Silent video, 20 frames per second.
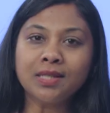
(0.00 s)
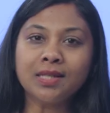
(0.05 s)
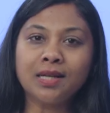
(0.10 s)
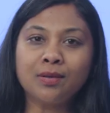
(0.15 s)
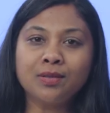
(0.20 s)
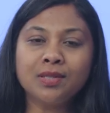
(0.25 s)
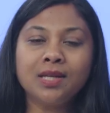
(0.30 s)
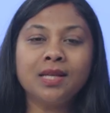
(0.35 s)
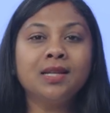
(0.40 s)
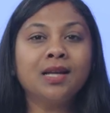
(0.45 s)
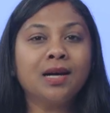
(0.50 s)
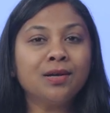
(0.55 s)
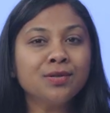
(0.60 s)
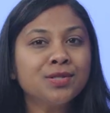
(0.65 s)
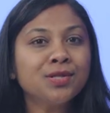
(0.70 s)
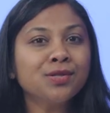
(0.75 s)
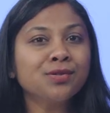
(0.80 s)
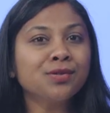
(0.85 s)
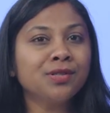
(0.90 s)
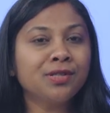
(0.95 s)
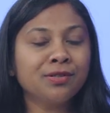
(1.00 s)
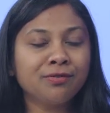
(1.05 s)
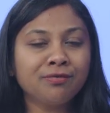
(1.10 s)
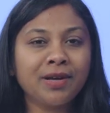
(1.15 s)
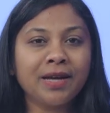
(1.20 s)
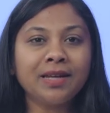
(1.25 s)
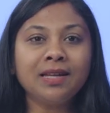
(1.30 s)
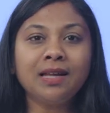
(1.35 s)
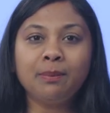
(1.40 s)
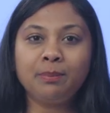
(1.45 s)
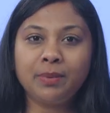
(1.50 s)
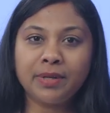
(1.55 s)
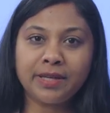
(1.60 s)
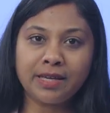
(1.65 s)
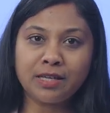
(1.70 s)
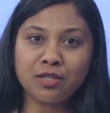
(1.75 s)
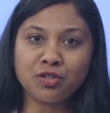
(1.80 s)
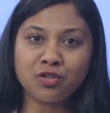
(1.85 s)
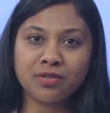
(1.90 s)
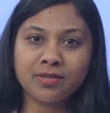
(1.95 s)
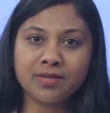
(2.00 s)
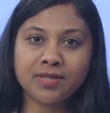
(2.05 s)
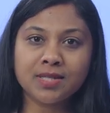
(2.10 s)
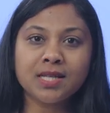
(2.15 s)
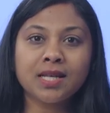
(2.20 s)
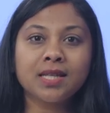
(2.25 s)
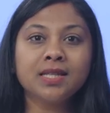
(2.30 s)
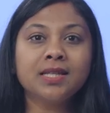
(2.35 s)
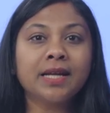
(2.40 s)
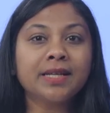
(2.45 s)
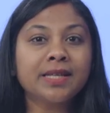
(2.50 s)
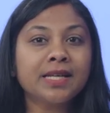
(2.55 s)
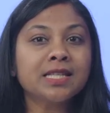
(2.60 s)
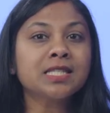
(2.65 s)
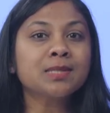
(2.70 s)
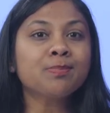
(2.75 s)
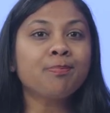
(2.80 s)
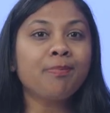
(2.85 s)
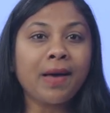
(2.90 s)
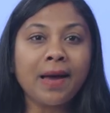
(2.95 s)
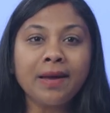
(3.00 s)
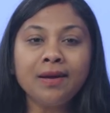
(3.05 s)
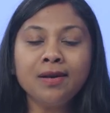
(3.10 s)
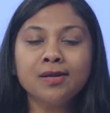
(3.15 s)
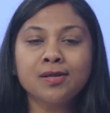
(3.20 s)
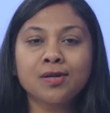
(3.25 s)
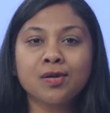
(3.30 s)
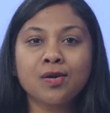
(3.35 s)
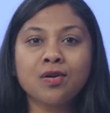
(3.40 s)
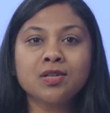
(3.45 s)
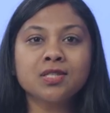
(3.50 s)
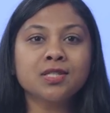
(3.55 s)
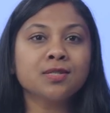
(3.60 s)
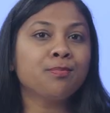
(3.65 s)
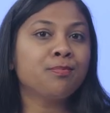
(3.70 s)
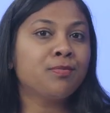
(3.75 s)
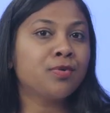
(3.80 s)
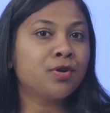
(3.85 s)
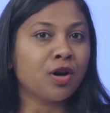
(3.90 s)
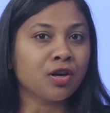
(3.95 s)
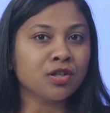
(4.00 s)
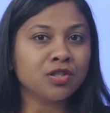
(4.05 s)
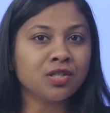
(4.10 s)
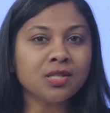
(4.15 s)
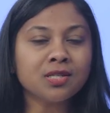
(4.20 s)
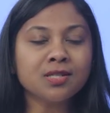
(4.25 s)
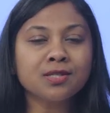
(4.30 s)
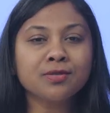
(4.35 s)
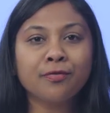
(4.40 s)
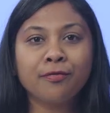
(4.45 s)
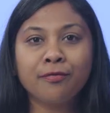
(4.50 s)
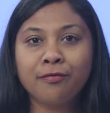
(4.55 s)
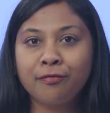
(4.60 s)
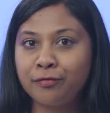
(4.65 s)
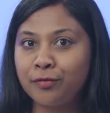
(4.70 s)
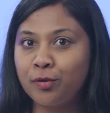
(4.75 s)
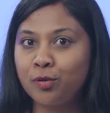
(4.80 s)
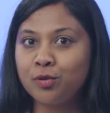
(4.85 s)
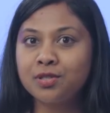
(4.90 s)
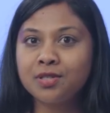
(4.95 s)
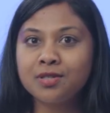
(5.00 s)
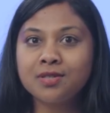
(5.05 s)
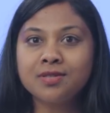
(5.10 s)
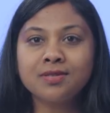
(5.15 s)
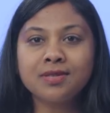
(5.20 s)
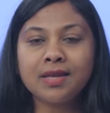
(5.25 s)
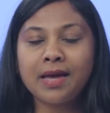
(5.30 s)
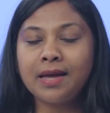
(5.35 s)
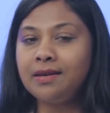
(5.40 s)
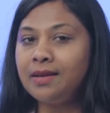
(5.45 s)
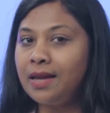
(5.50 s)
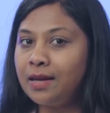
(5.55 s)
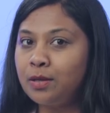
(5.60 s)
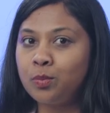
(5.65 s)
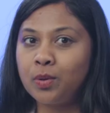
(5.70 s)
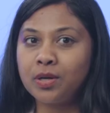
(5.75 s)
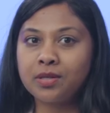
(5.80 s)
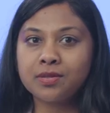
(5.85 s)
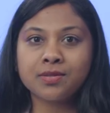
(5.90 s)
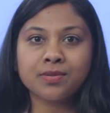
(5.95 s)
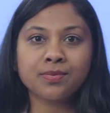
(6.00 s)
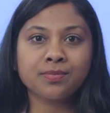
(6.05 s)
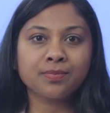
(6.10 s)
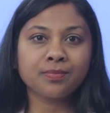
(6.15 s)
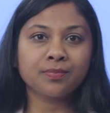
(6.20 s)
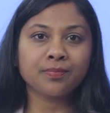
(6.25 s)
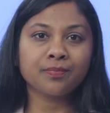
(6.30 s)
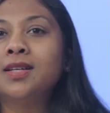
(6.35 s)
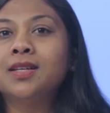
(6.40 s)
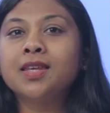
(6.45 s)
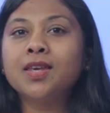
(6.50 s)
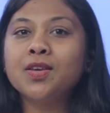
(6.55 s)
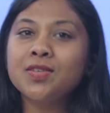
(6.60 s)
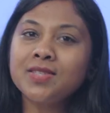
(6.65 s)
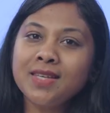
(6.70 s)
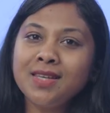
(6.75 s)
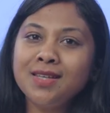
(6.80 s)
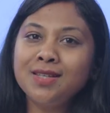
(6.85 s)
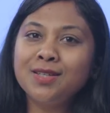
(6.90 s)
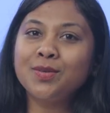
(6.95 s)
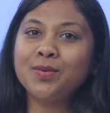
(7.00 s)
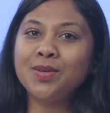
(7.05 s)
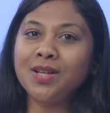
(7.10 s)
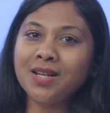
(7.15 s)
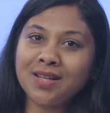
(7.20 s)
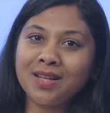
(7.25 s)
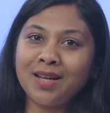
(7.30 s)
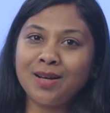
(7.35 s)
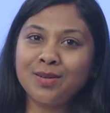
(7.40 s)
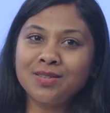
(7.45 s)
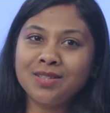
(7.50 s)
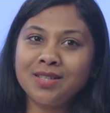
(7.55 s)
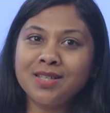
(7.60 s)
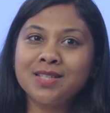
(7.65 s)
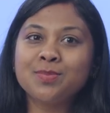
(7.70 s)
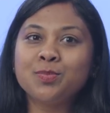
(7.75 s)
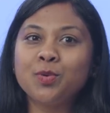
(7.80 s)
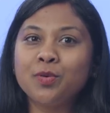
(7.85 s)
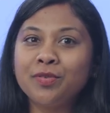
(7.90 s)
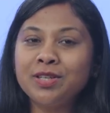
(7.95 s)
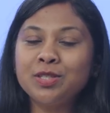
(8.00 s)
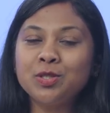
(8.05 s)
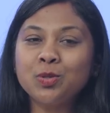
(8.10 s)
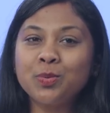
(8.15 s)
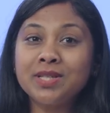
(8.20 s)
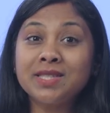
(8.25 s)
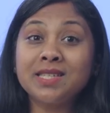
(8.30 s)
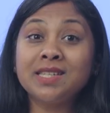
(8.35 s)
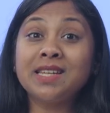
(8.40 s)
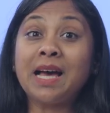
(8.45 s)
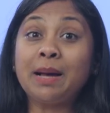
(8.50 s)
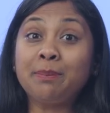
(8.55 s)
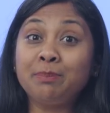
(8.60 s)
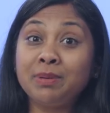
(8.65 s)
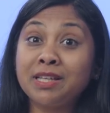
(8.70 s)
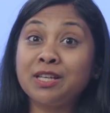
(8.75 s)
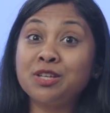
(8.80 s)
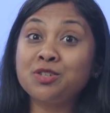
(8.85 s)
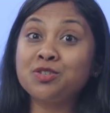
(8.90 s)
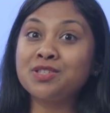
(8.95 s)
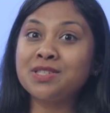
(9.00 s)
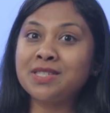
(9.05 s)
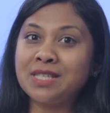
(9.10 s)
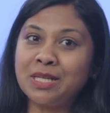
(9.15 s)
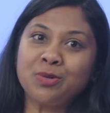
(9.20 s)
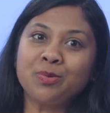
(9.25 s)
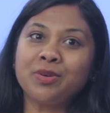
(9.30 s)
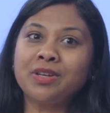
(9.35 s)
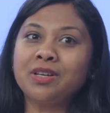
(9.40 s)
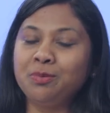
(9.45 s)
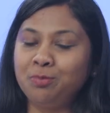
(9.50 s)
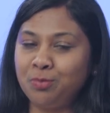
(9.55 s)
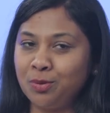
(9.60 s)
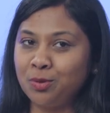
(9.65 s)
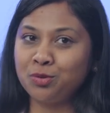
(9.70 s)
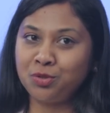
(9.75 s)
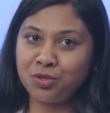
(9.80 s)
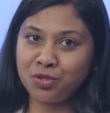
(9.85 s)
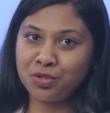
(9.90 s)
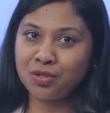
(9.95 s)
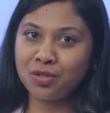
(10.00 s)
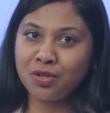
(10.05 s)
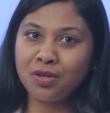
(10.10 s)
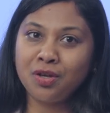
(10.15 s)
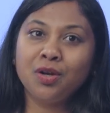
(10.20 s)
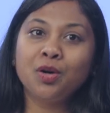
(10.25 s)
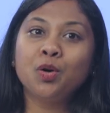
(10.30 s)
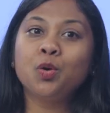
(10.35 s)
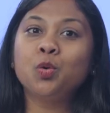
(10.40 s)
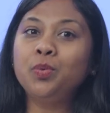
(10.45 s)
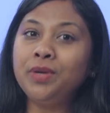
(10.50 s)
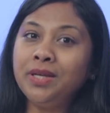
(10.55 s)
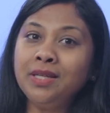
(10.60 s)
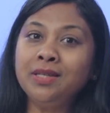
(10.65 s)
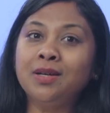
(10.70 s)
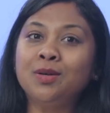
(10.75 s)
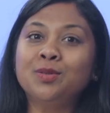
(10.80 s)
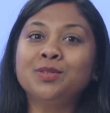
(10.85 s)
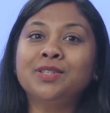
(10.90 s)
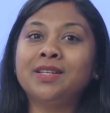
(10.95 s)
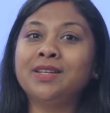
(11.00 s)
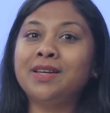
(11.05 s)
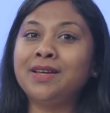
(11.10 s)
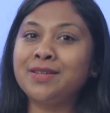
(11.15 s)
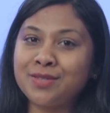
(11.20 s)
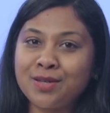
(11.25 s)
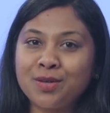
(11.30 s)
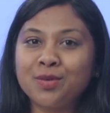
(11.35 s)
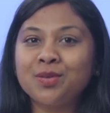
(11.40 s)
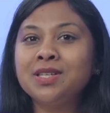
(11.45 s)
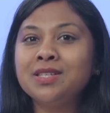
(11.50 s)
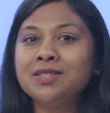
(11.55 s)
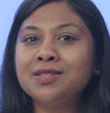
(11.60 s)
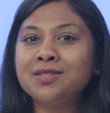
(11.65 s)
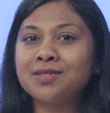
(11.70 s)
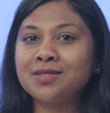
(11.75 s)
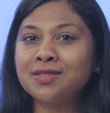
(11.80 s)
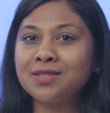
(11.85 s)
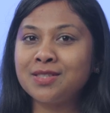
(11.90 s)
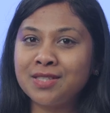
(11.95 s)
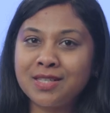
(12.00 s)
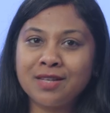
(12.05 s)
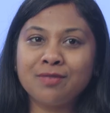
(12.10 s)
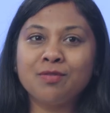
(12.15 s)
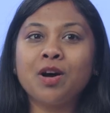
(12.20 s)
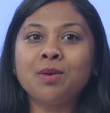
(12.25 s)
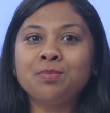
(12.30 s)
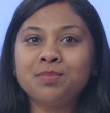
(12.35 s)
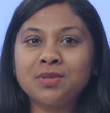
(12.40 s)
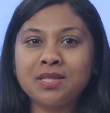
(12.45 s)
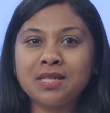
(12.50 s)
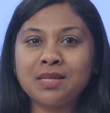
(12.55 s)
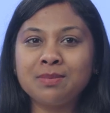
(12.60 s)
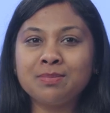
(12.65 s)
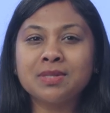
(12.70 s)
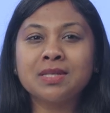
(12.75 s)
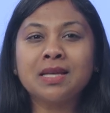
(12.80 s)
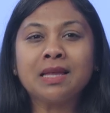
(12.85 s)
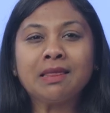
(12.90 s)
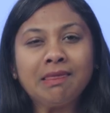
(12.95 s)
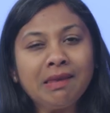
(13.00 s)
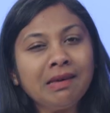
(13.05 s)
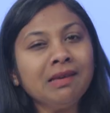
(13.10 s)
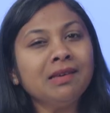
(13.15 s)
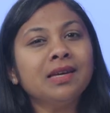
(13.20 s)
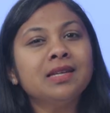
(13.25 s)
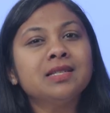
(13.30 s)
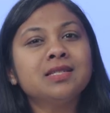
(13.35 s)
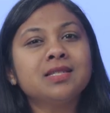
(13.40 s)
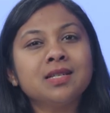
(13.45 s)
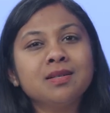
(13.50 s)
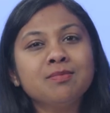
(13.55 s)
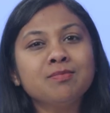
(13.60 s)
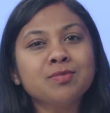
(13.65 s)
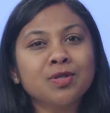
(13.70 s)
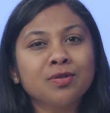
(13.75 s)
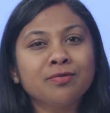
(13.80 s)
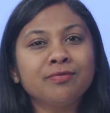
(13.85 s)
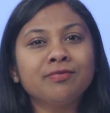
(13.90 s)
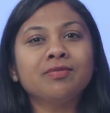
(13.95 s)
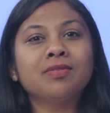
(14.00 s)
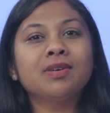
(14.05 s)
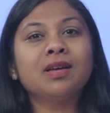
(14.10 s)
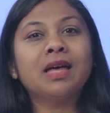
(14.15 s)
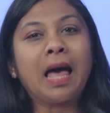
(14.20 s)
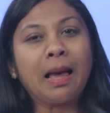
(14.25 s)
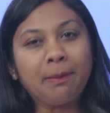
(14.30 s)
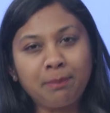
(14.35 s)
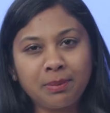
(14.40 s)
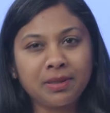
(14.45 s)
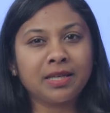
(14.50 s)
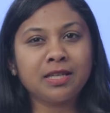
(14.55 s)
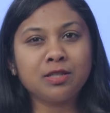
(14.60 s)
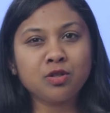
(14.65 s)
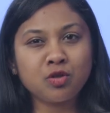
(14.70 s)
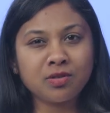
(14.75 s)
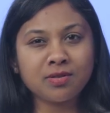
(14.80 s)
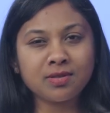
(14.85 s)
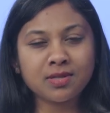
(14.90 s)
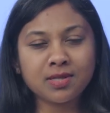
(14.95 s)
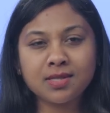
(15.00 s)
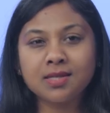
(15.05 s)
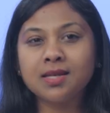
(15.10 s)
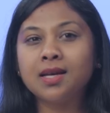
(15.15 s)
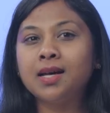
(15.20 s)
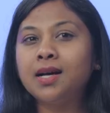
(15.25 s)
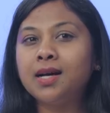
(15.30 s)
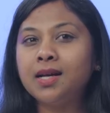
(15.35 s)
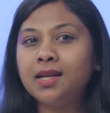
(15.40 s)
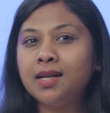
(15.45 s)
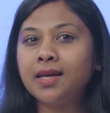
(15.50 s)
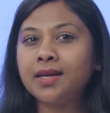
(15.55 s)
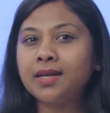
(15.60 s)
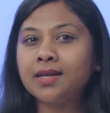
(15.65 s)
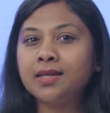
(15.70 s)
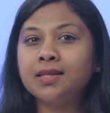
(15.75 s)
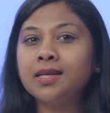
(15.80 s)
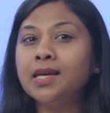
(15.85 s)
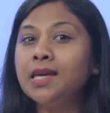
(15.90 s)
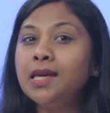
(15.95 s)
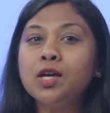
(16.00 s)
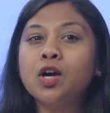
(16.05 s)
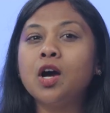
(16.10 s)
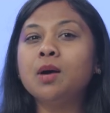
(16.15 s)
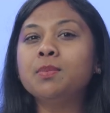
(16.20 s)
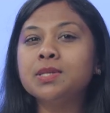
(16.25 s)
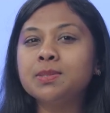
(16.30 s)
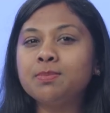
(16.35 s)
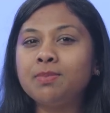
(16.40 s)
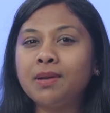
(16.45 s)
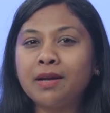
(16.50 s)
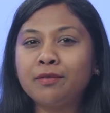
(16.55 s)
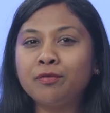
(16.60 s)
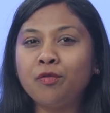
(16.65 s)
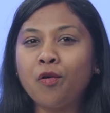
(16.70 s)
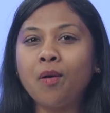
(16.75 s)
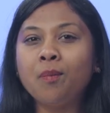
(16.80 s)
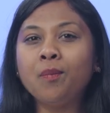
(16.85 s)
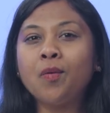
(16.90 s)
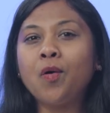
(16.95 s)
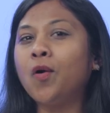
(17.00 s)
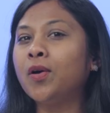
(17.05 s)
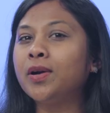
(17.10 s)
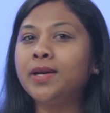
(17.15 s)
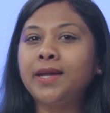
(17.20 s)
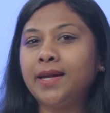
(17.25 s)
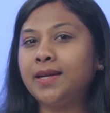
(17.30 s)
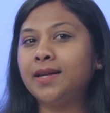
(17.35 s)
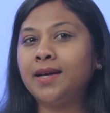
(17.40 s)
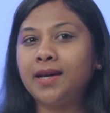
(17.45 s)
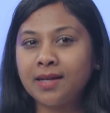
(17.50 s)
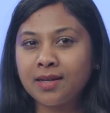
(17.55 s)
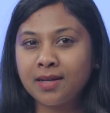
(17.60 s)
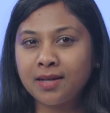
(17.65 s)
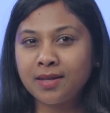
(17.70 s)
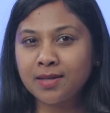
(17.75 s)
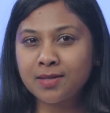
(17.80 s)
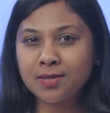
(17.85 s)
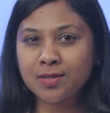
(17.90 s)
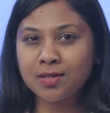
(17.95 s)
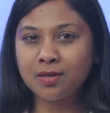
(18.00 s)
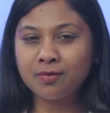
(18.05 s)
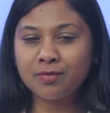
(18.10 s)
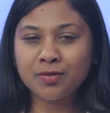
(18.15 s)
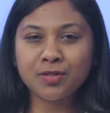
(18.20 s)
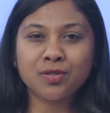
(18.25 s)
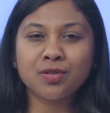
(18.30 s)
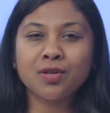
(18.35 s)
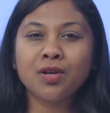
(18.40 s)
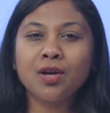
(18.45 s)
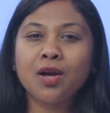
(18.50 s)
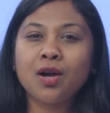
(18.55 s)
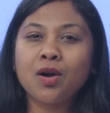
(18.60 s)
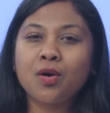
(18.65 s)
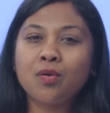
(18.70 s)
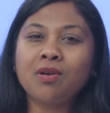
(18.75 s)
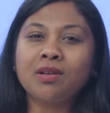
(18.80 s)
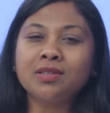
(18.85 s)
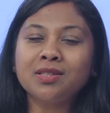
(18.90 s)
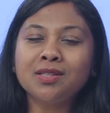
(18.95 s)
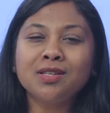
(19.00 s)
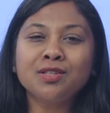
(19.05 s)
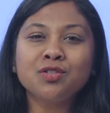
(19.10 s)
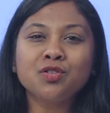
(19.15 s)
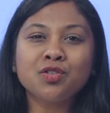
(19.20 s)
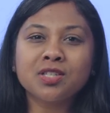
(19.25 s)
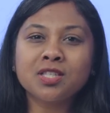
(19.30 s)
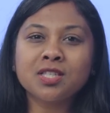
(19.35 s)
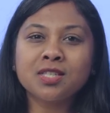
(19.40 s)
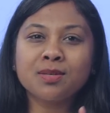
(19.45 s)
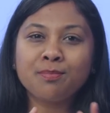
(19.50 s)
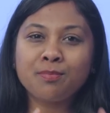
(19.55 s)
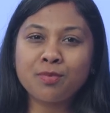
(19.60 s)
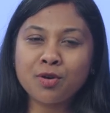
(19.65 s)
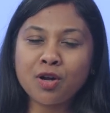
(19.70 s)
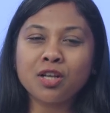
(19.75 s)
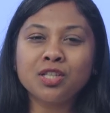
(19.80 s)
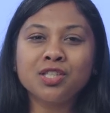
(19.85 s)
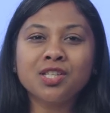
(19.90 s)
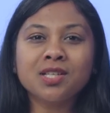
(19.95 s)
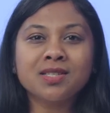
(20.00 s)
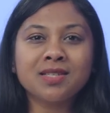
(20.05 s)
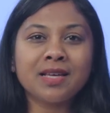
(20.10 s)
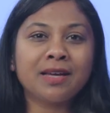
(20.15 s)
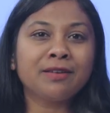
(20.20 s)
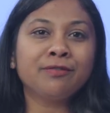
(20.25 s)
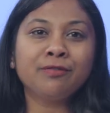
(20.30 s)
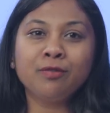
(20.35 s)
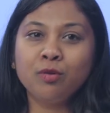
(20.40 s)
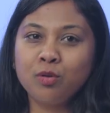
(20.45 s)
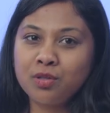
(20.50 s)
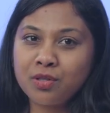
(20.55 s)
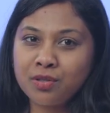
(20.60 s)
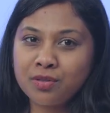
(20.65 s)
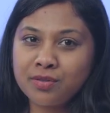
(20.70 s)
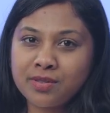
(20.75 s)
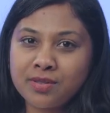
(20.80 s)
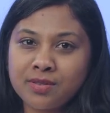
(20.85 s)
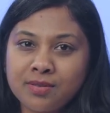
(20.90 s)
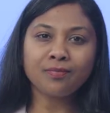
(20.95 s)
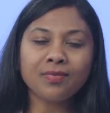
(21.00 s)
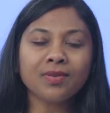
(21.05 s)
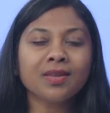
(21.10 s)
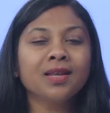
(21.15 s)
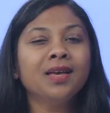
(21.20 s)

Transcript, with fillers: Cloud allows you to define applications that can span across projects, folders, and networks. You see, Google Cloud is moving towards an application centric approach. We know that SREs, DevOps teams think in terms of applications, like an e commerce platform or data analytics service, rather than just projects and folders.